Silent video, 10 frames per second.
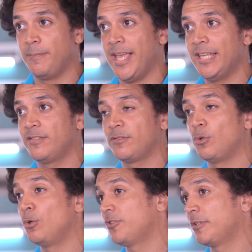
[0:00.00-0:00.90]
a base
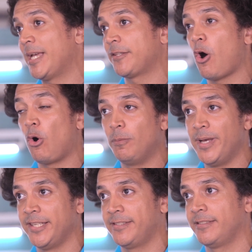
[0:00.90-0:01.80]
or to make the whole
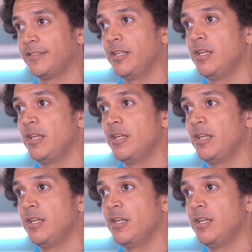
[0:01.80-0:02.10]
base.